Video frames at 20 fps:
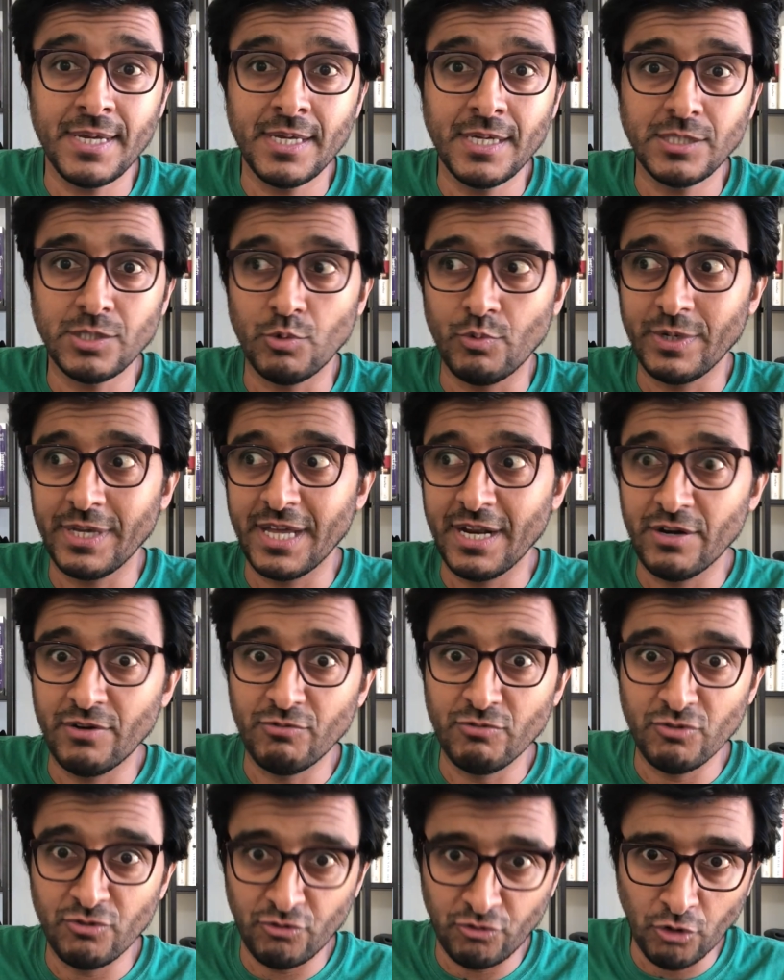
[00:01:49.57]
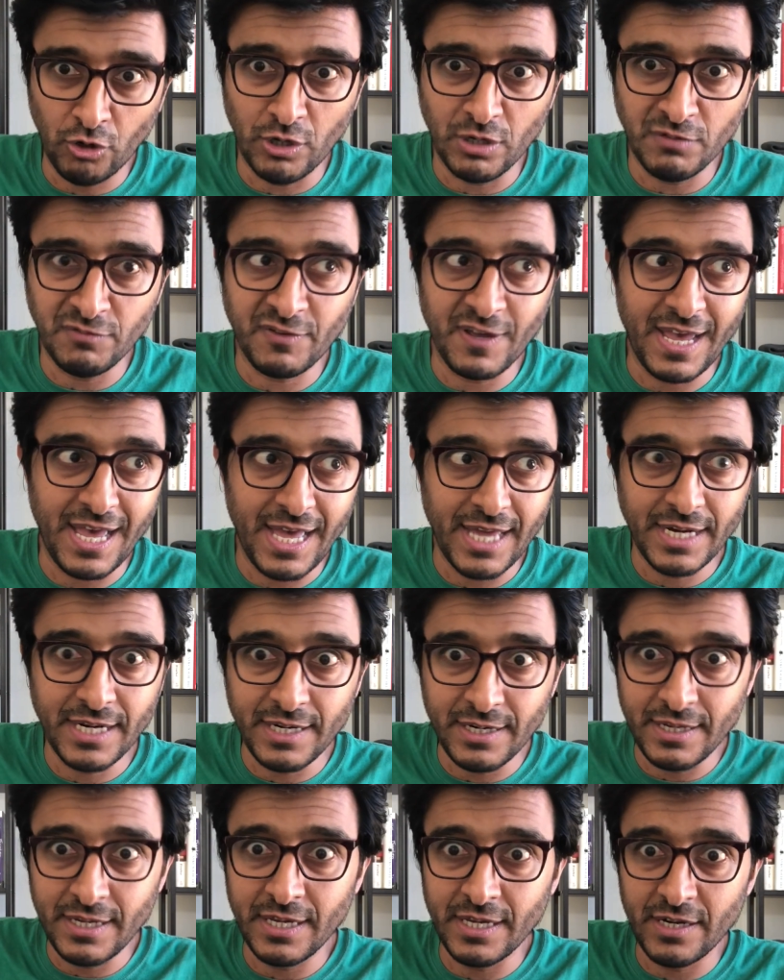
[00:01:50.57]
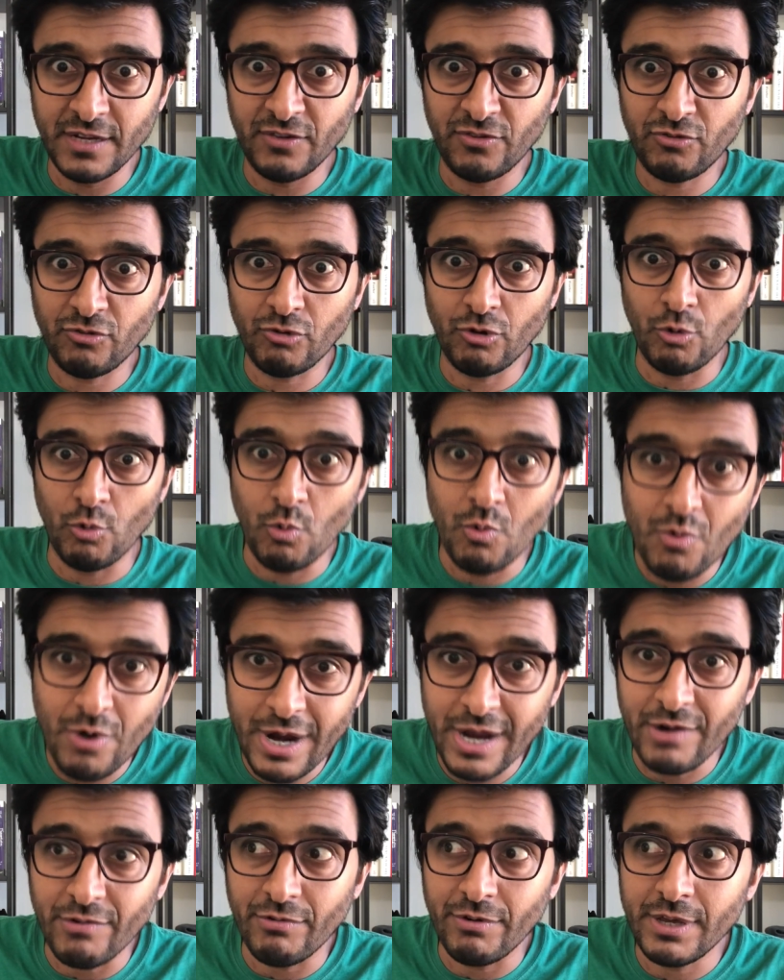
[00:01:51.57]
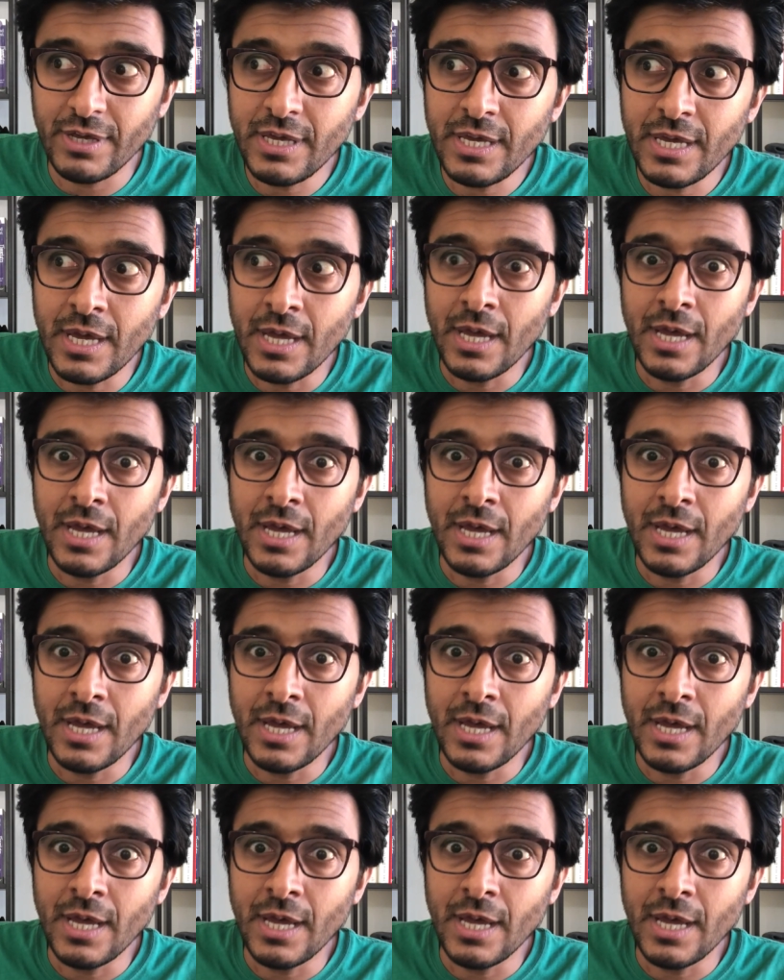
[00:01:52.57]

So we're gonna resolve any D N S query